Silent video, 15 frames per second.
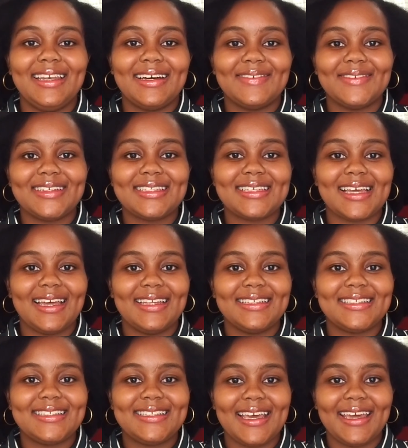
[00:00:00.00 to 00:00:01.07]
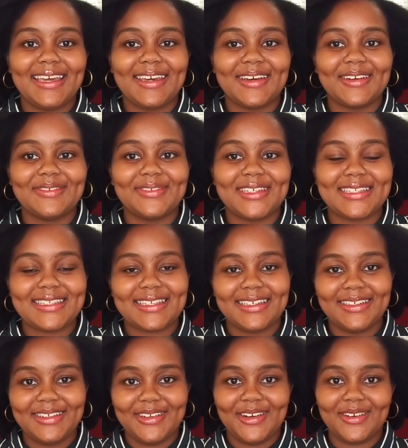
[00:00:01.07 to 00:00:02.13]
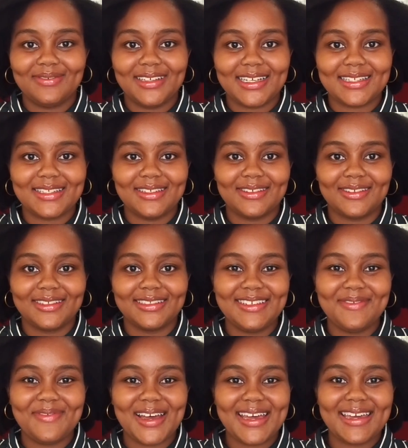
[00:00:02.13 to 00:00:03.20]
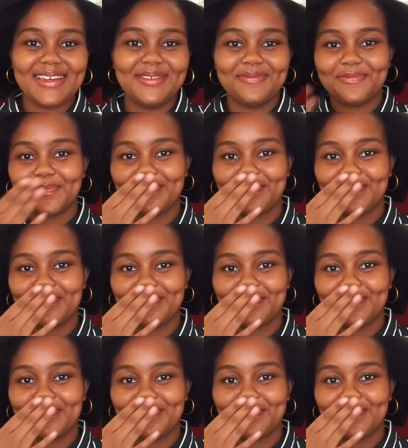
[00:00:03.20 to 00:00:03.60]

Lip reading: love it, and take care of it. God bless you all. Goodbye.